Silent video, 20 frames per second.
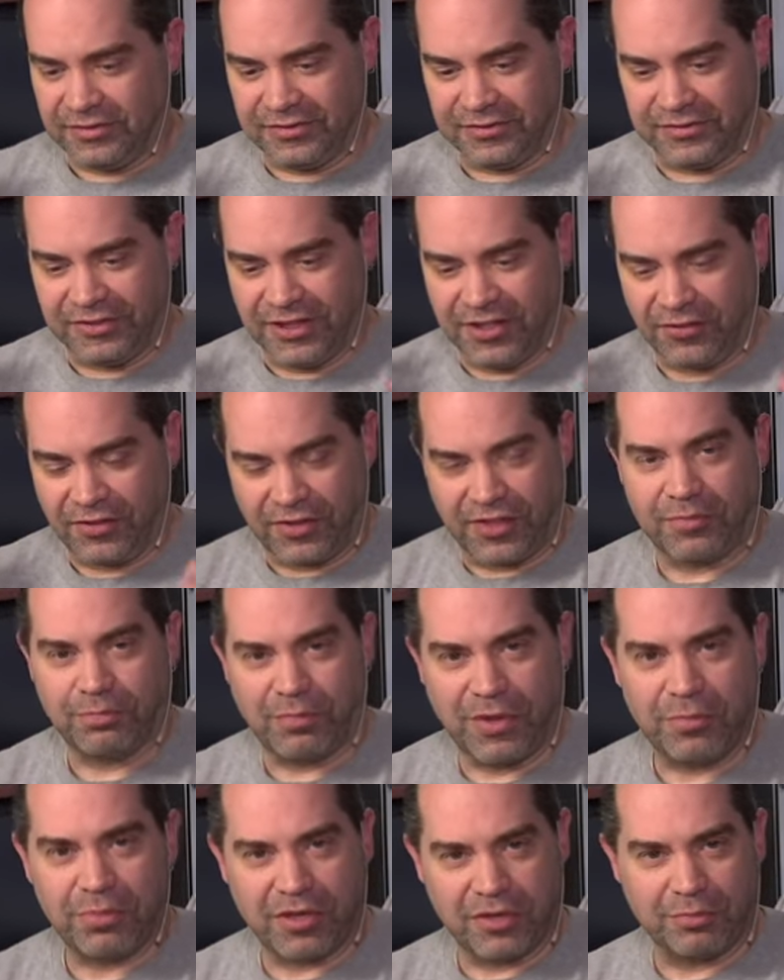You know,
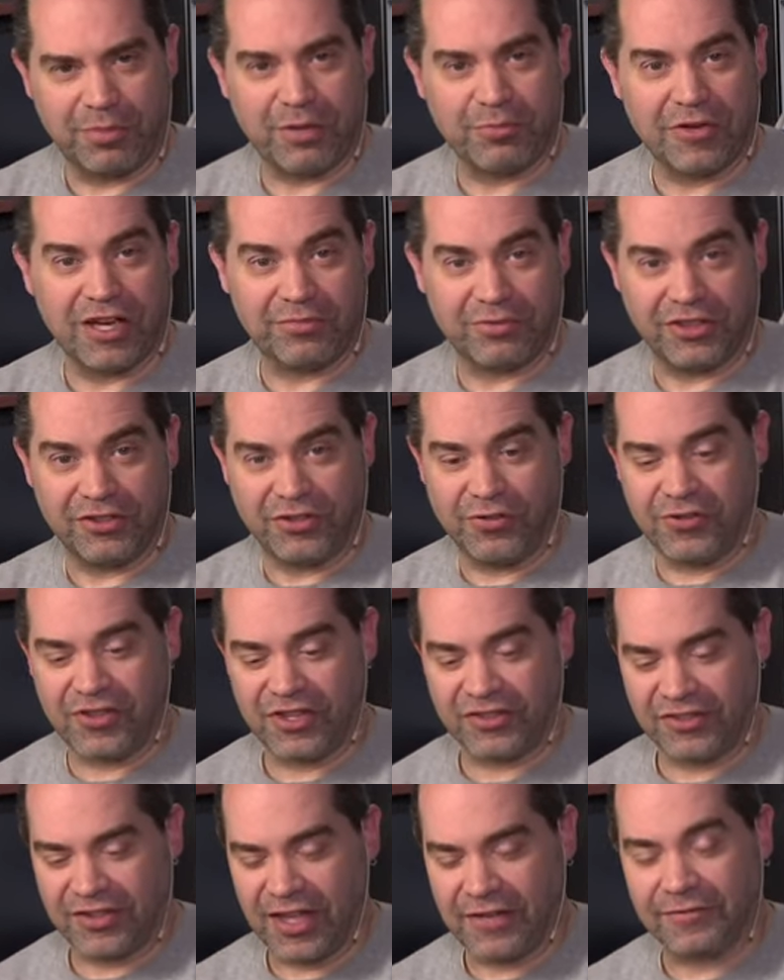people able to do
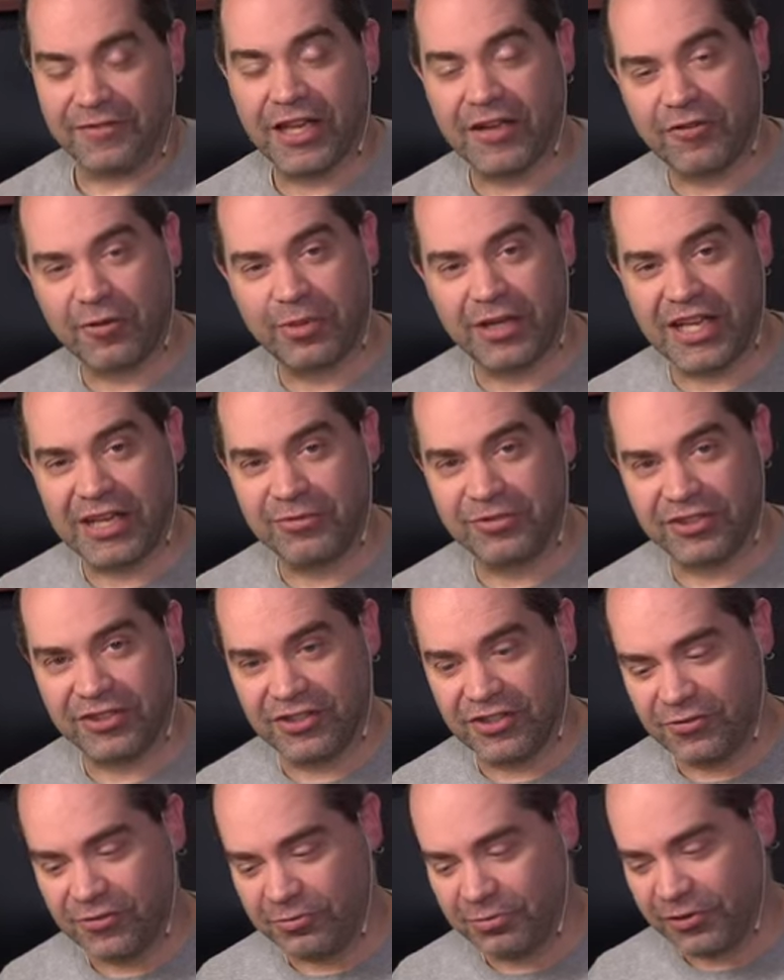things that they've never been able to
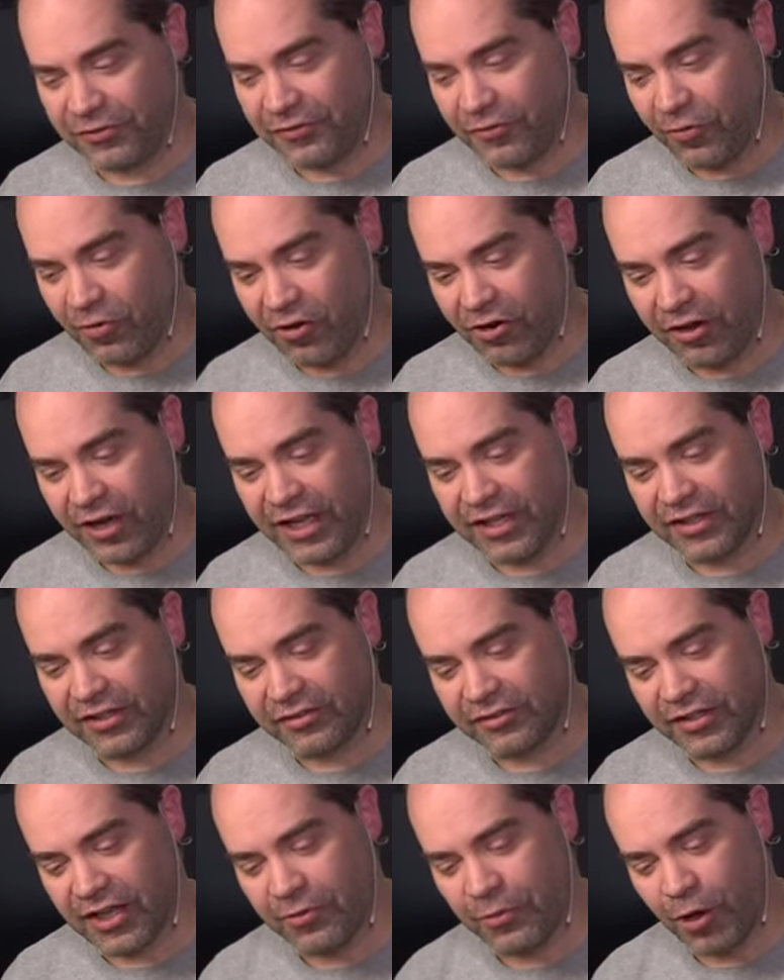do before, and it
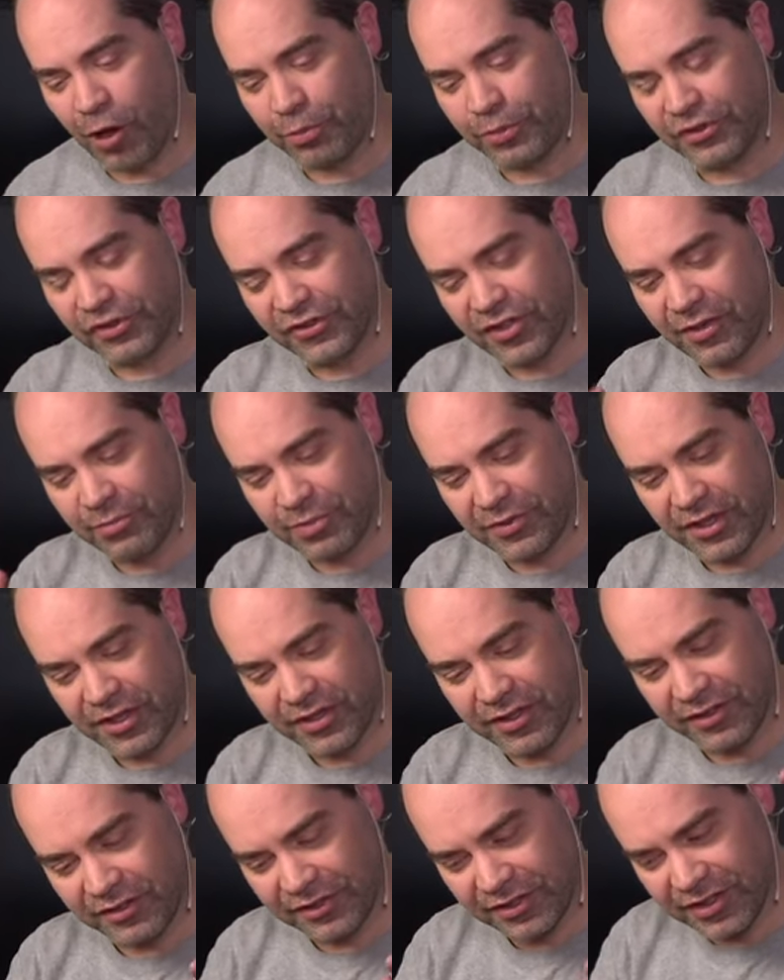opens up
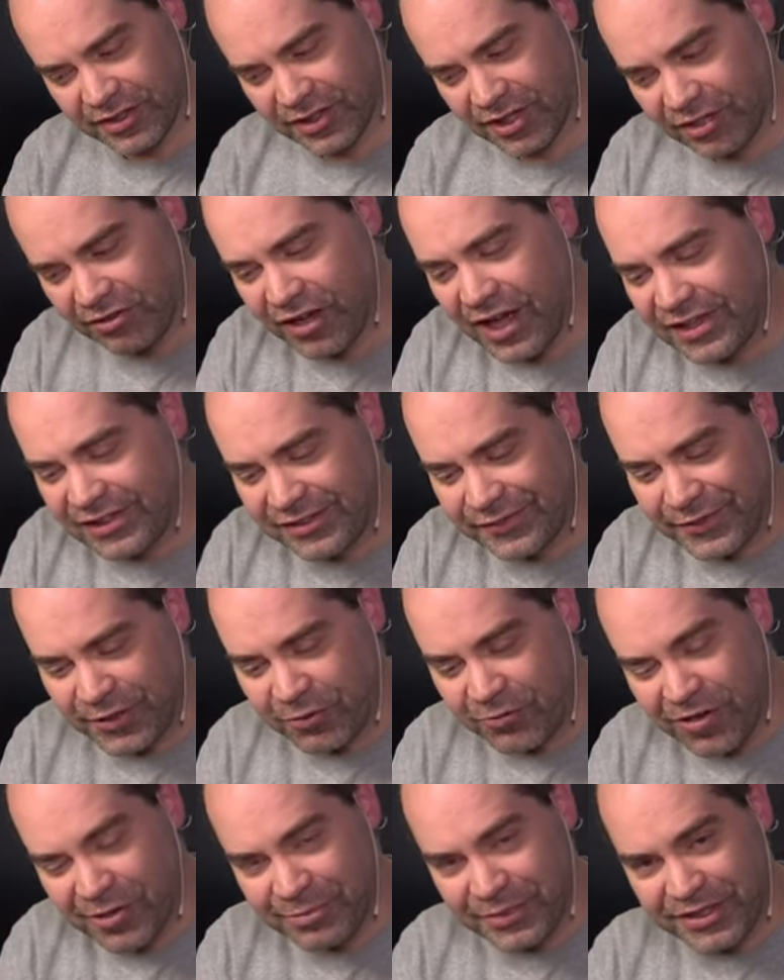a class of
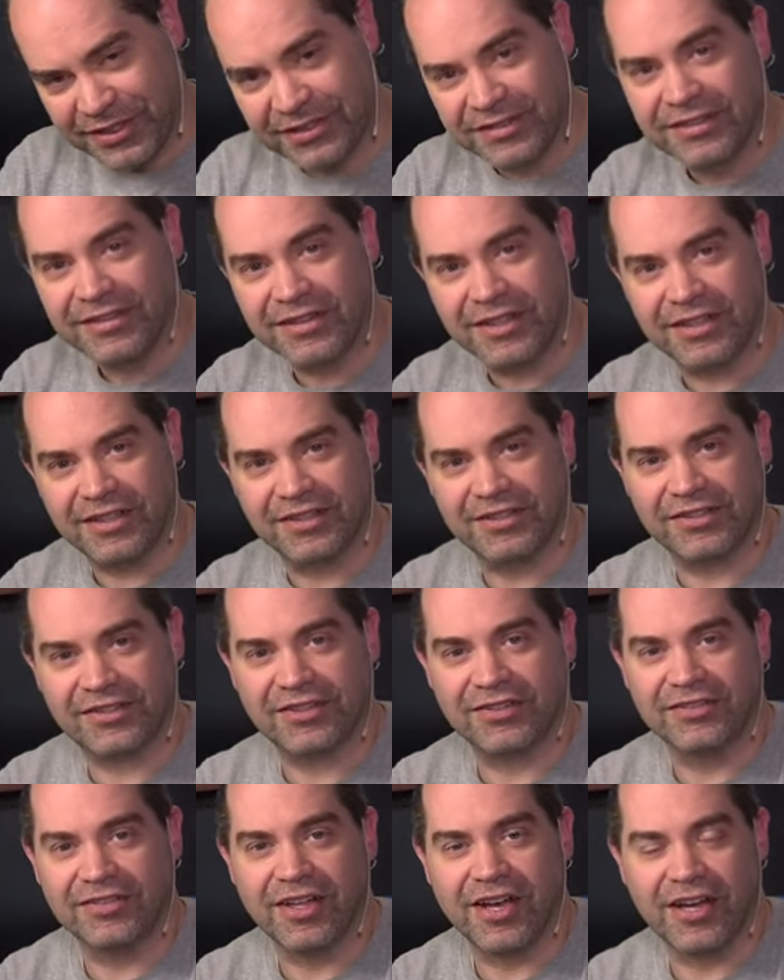equipment that has
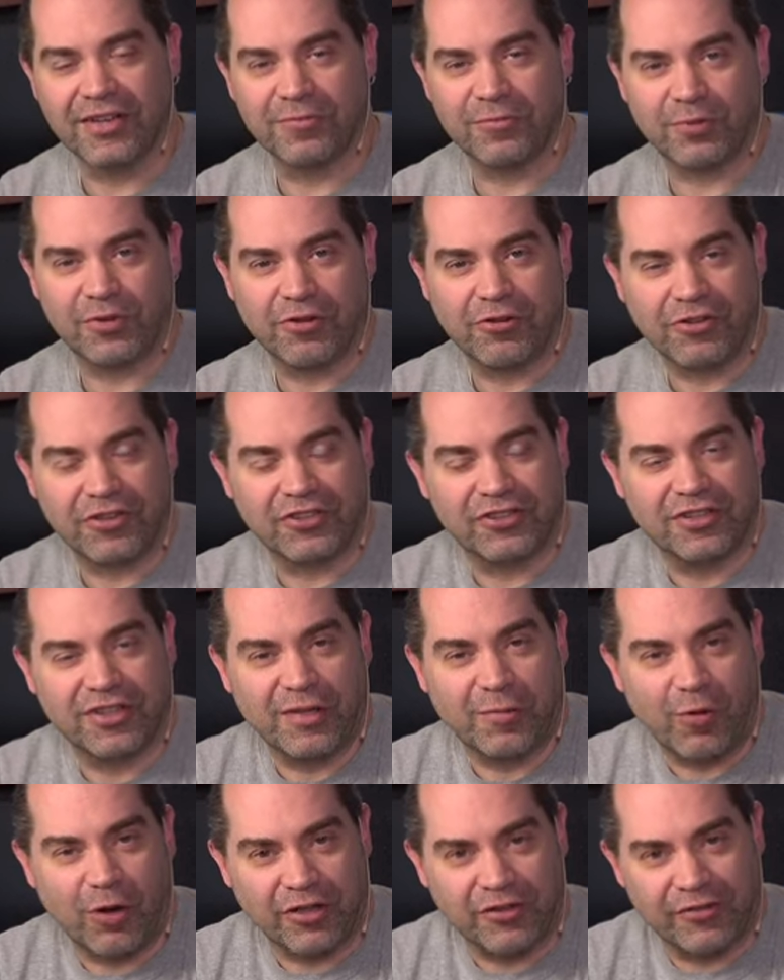not traditionally
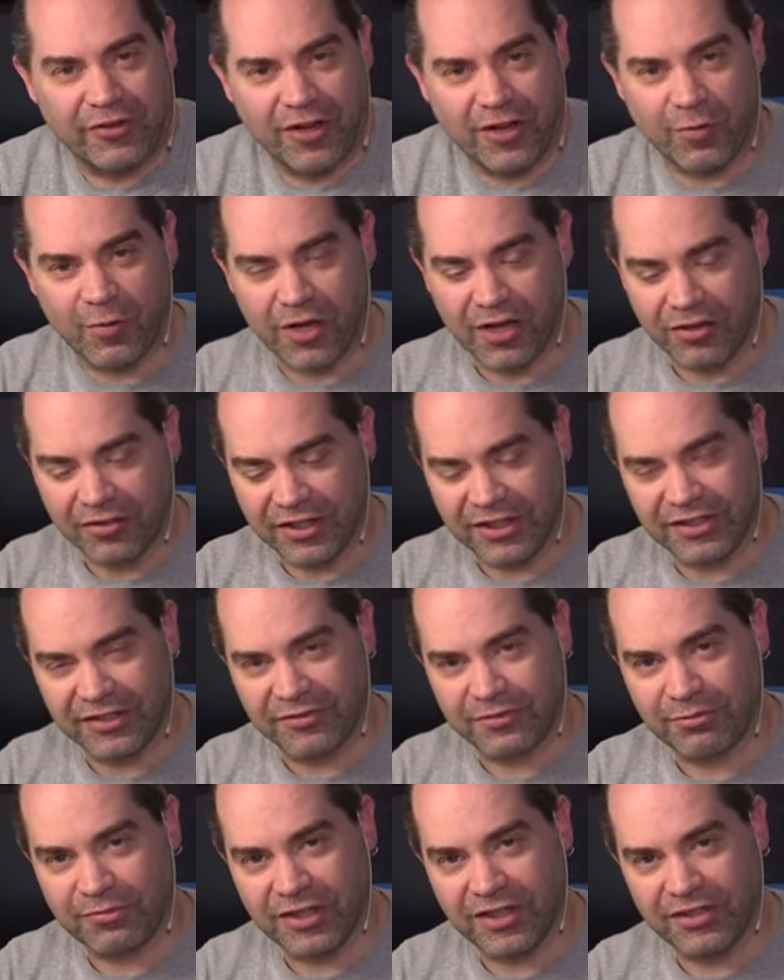worked very well
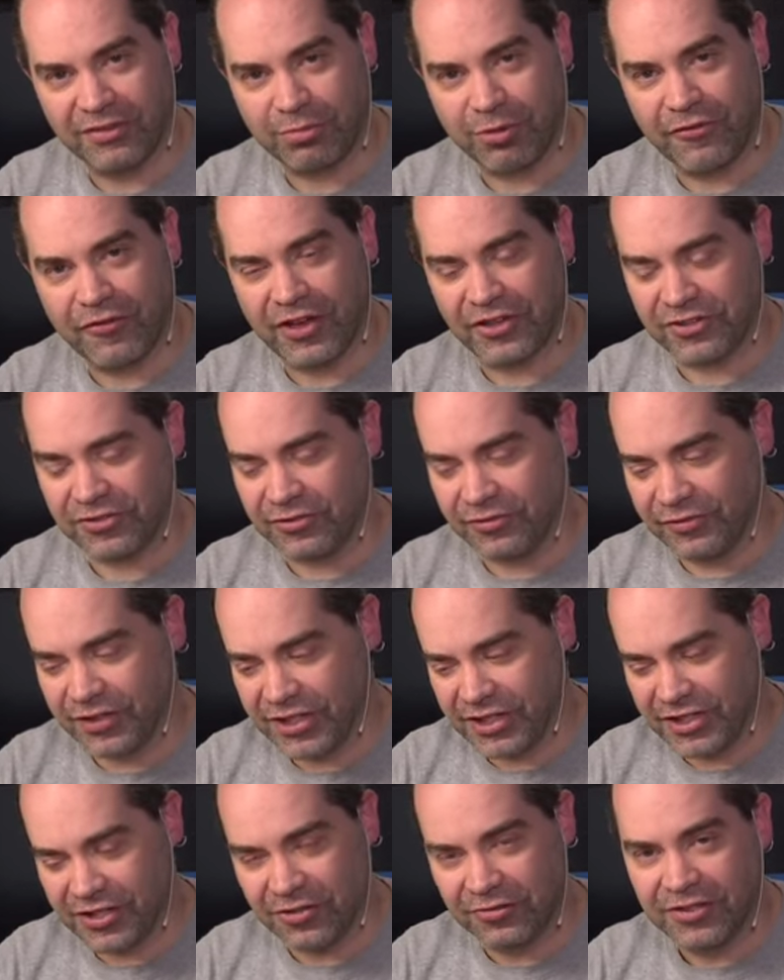in, in professional
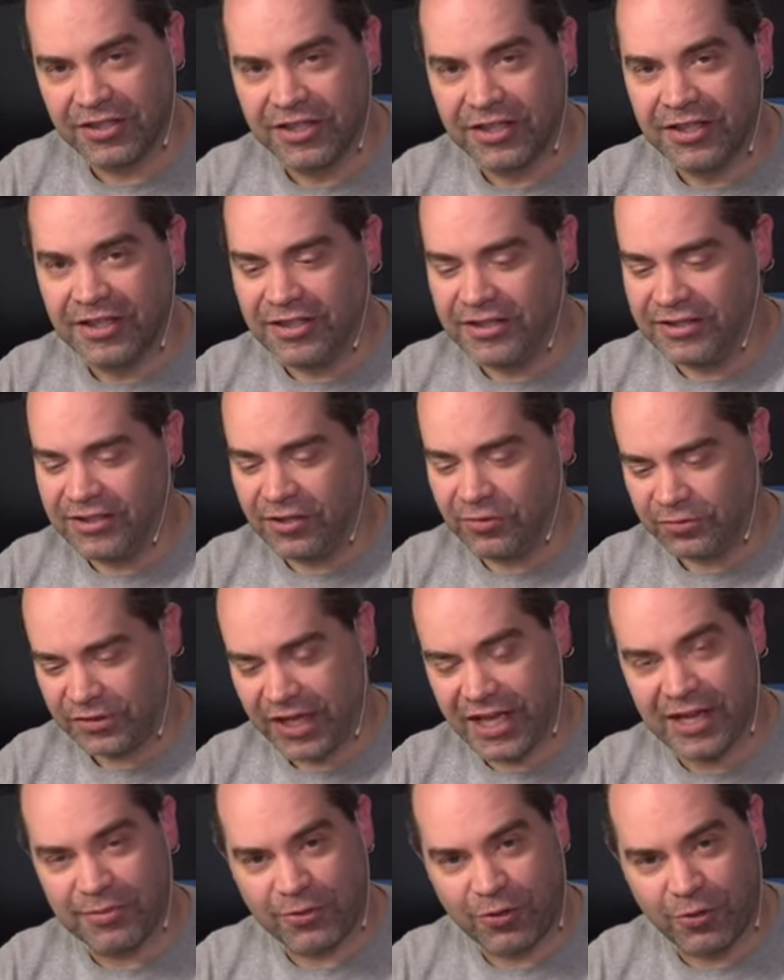video. You know,
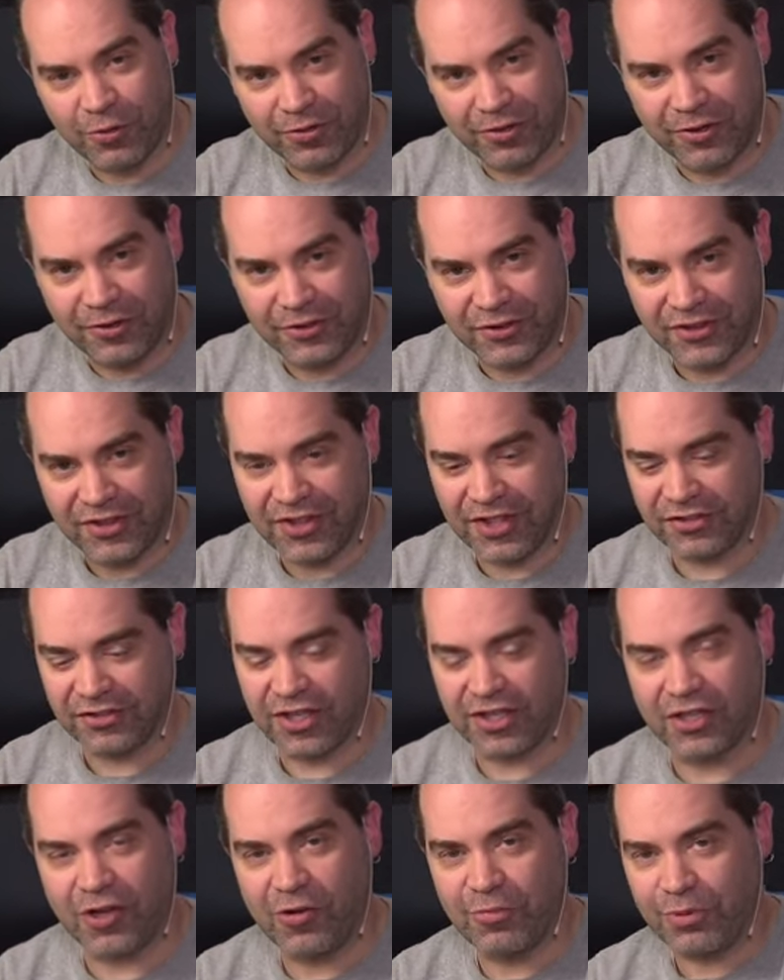camcorders and things
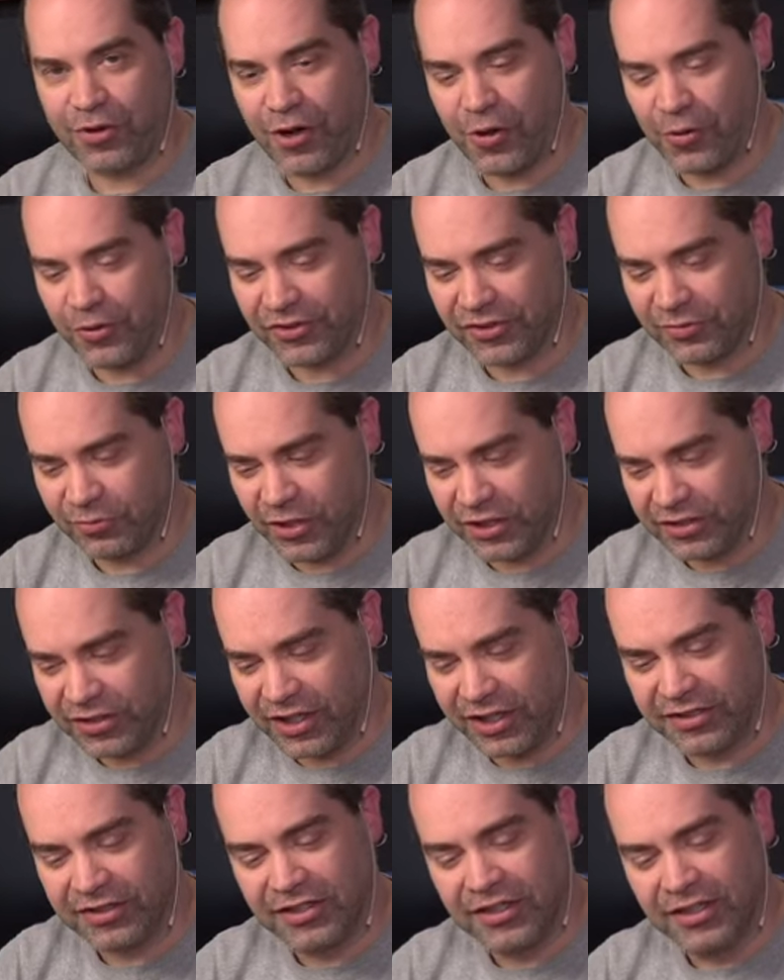like GoPros and whatnot.